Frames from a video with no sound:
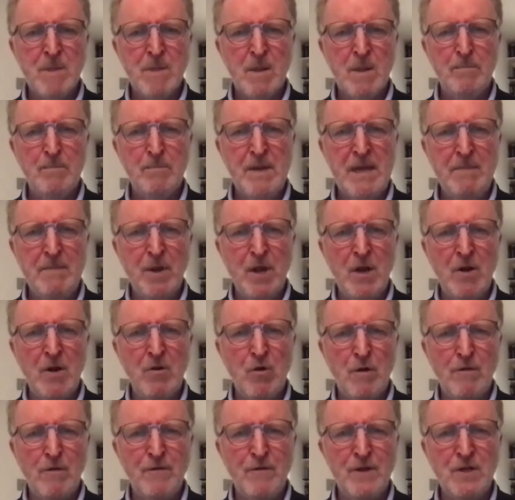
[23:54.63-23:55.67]
people are
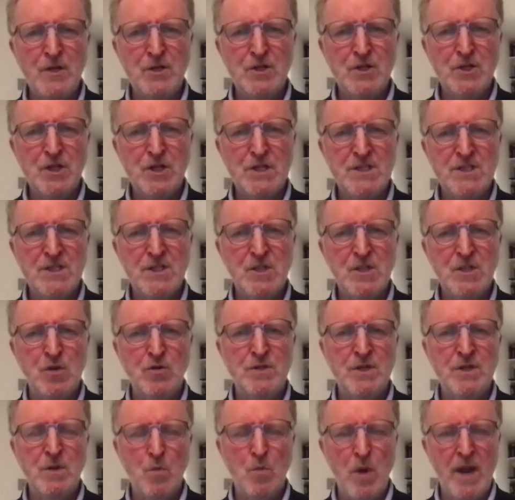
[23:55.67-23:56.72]
often just
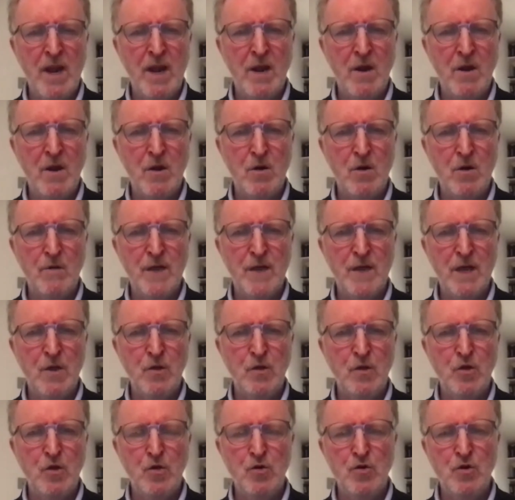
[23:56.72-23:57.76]
not aware of how
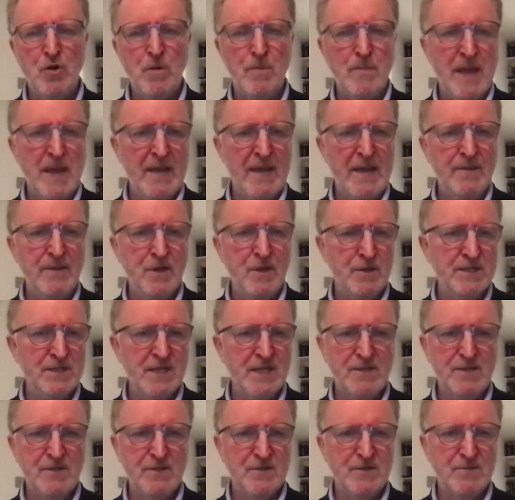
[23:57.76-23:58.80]
good or bad their
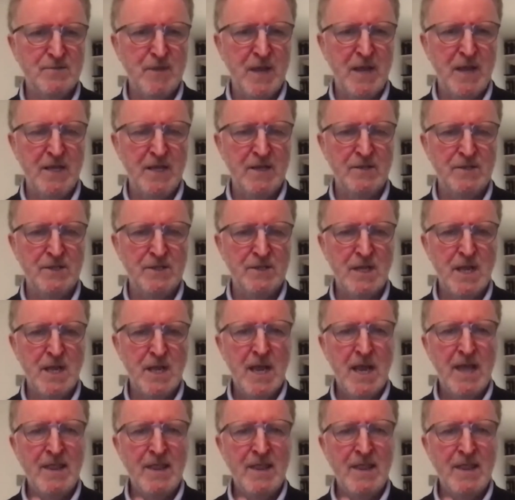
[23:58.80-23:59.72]
sense of smell is. And